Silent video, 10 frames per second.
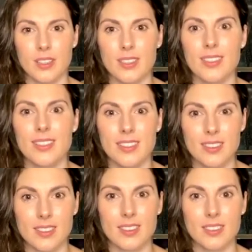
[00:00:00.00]

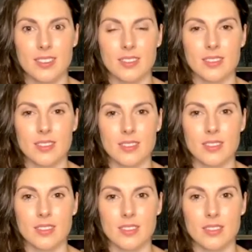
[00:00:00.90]

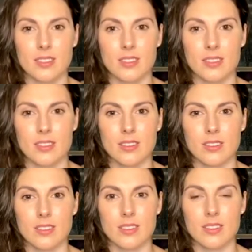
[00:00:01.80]

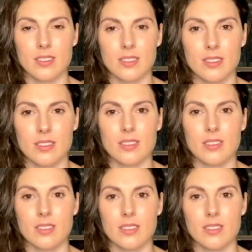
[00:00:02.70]

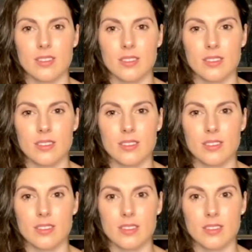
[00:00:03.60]

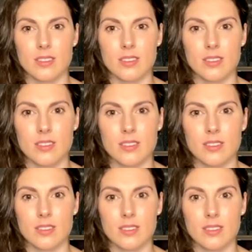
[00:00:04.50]

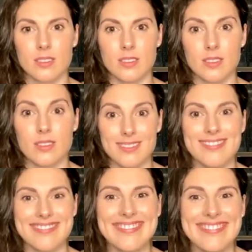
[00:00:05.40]

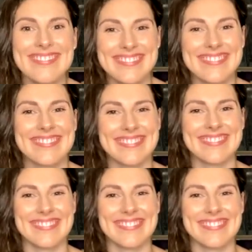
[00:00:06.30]
The person shown says nothing.